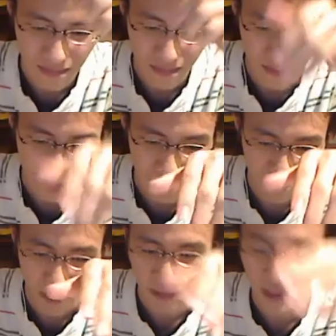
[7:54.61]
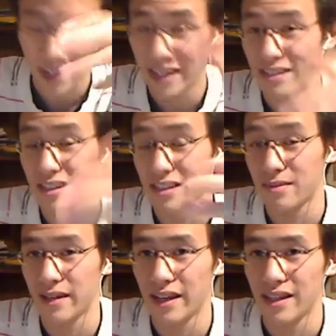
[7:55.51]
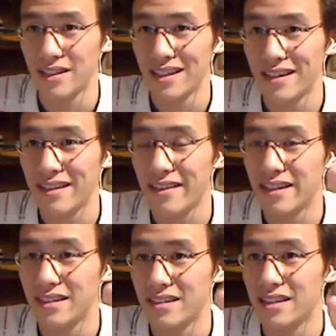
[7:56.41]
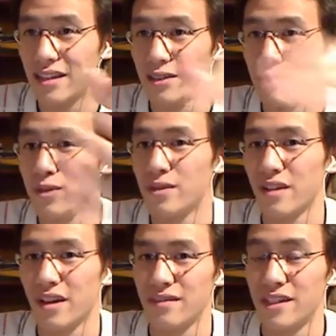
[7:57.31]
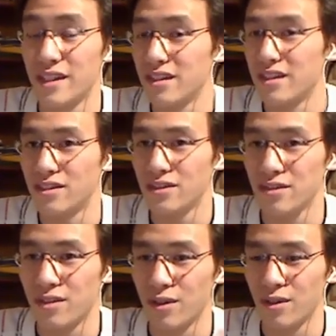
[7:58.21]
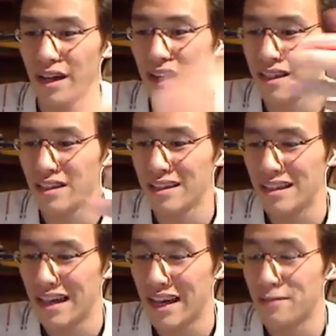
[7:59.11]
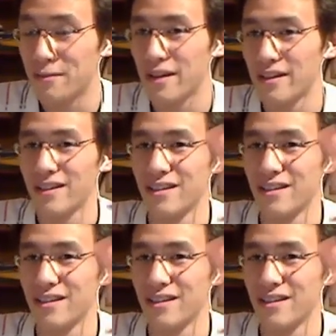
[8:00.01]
Yeah, because I can't explain things that you don't have in English, so I'd rather